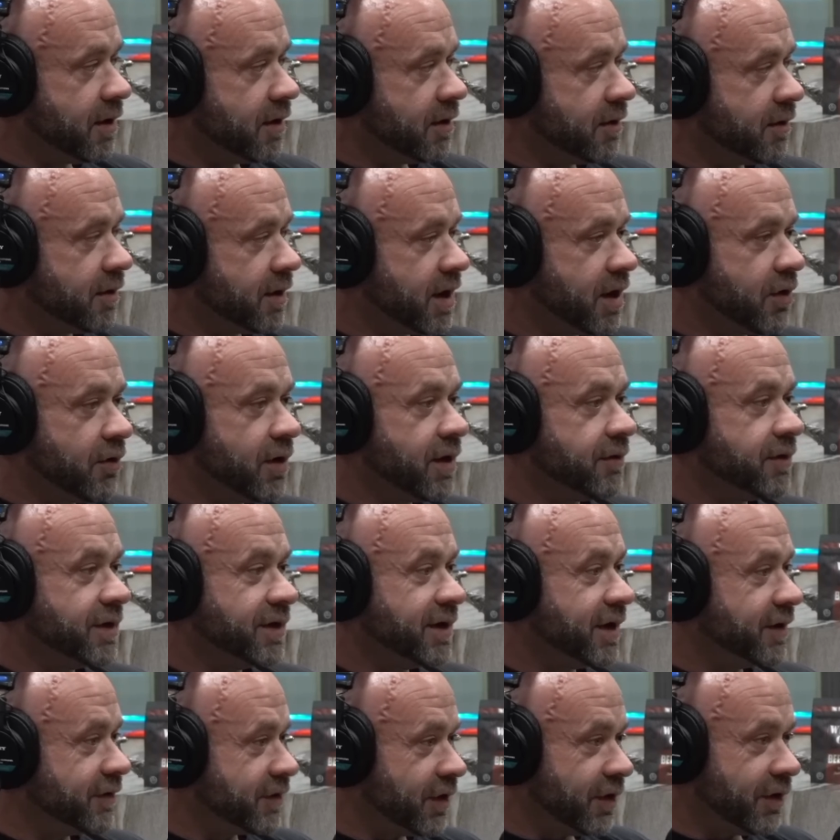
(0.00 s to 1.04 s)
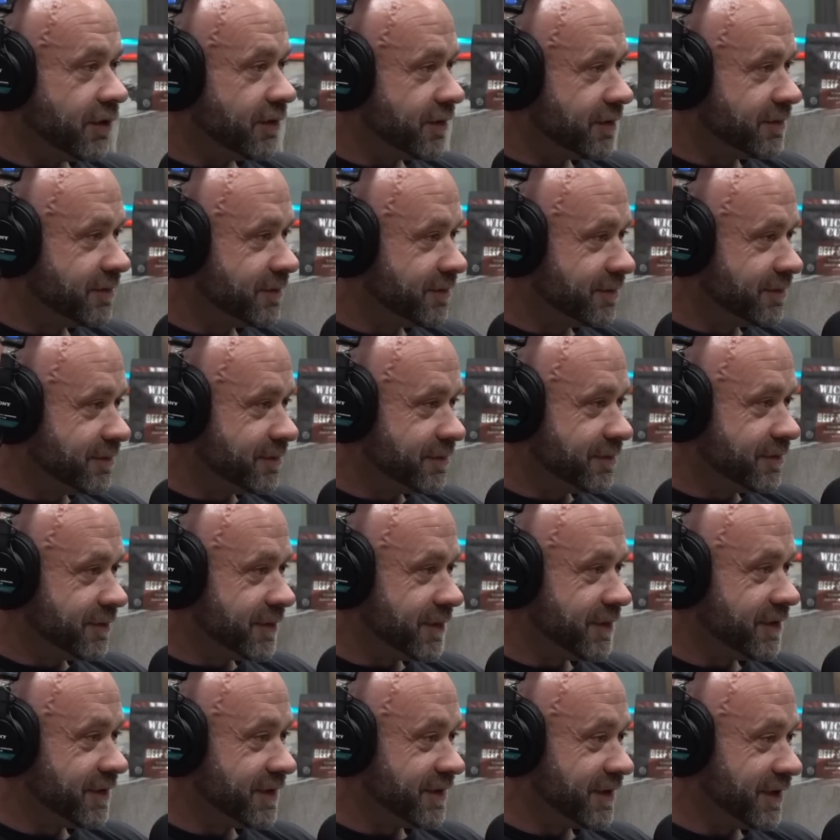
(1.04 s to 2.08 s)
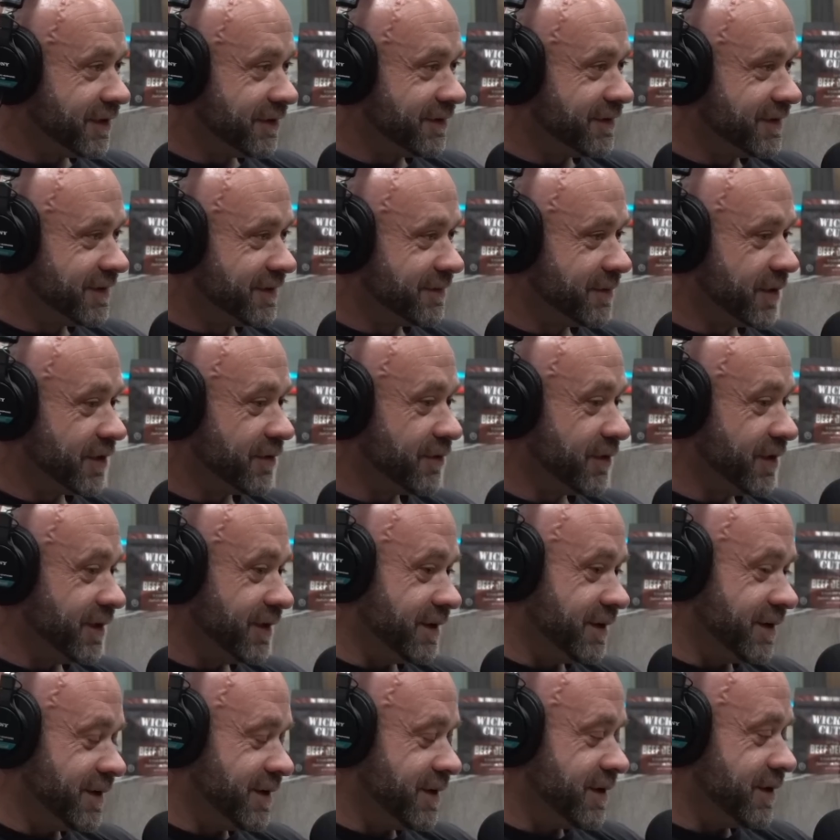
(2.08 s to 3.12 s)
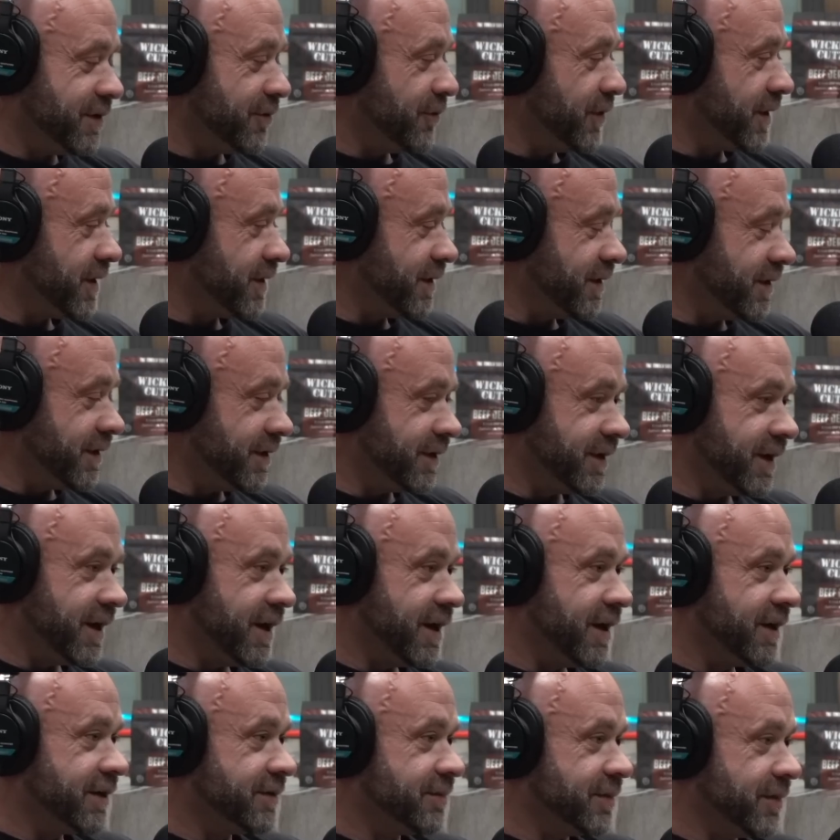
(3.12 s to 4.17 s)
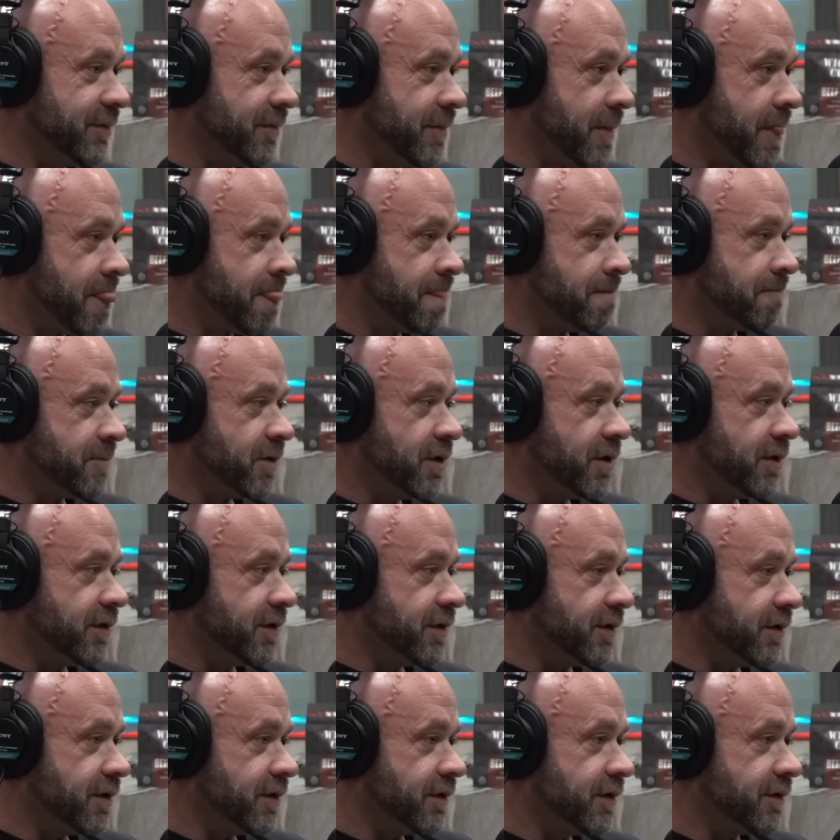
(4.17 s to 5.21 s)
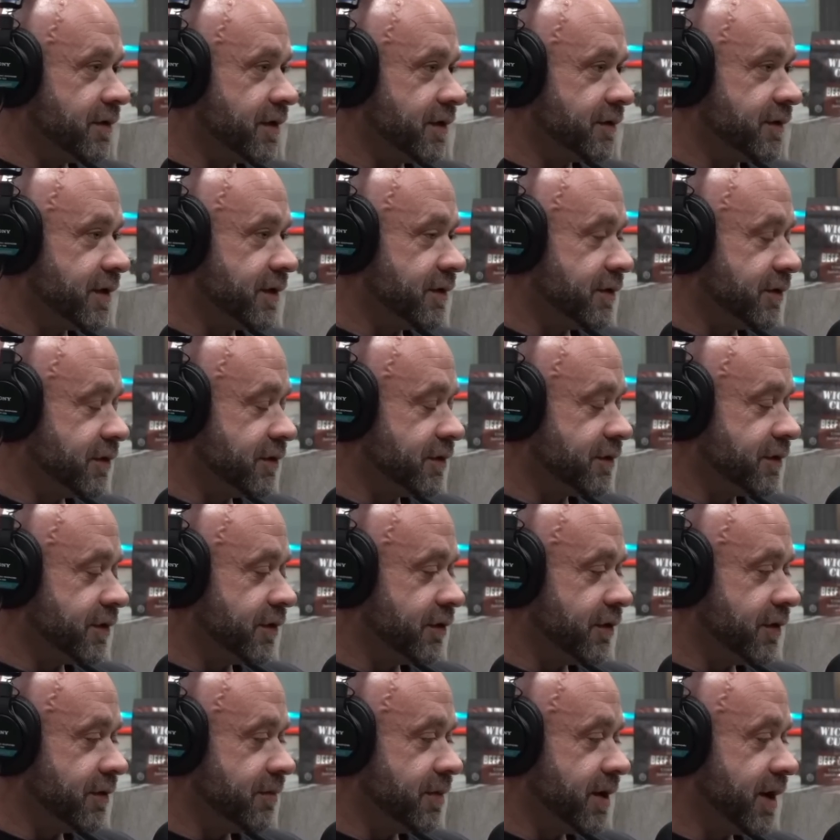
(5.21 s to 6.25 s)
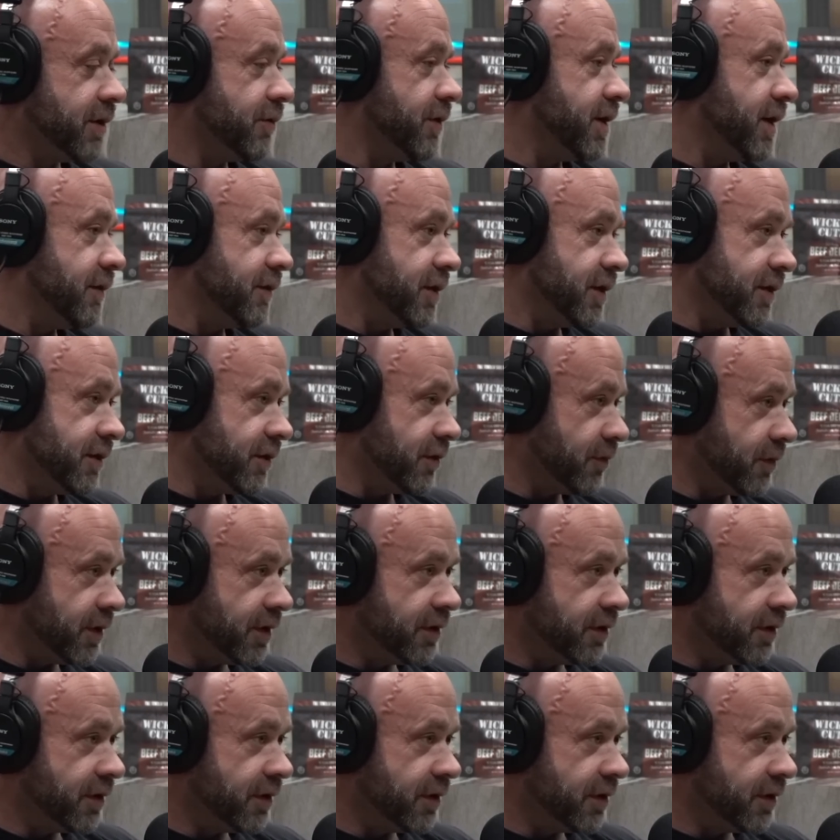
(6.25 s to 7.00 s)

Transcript: don't have any days off. So between Wicked and Gasp and the other things I do, so but I wouldn't have it any other way.